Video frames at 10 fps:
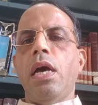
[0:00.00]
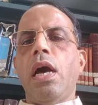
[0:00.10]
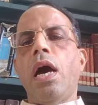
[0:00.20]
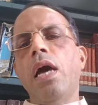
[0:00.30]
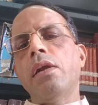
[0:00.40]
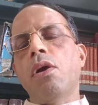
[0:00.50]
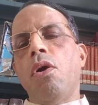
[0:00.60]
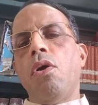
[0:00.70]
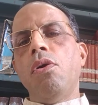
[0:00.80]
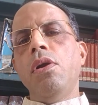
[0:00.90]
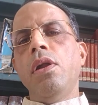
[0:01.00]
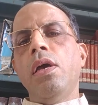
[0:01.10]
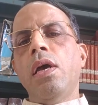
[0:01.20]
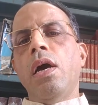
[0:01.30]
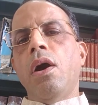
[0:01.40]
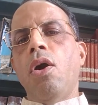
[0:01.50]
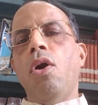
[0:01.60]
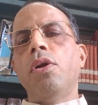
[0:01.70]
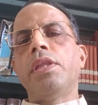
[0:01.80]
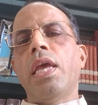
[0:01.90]
are called,
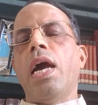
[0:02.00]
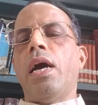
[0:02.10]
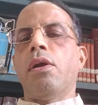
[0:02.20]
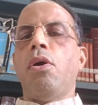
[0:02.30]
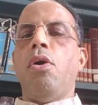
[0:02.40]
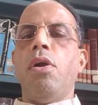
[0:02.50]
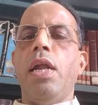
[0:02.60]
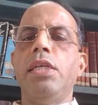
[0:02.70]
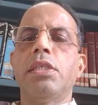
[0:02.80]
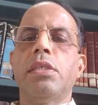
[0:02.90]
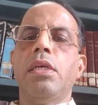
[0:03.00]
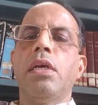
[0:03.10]
or they are called as